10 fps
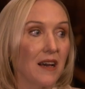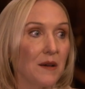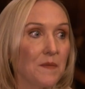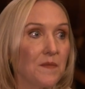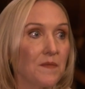
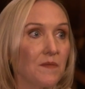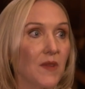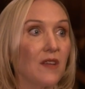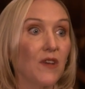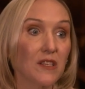um,
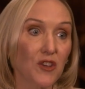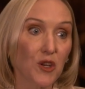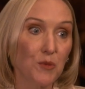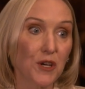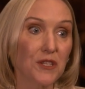Advanced
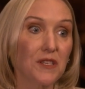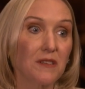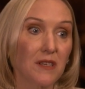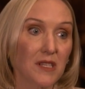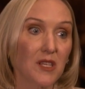Auto
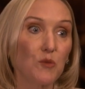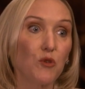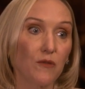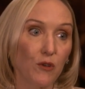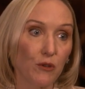Parts mm -hmm. is in mm-hmm.
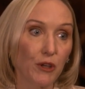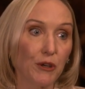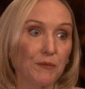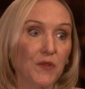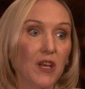the
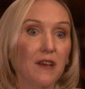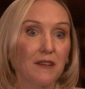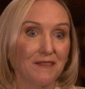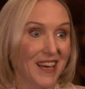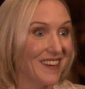portfolio
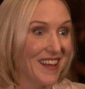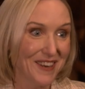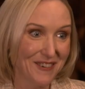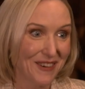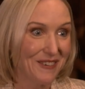not a
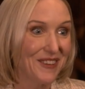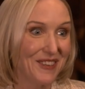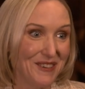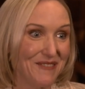lot of growth,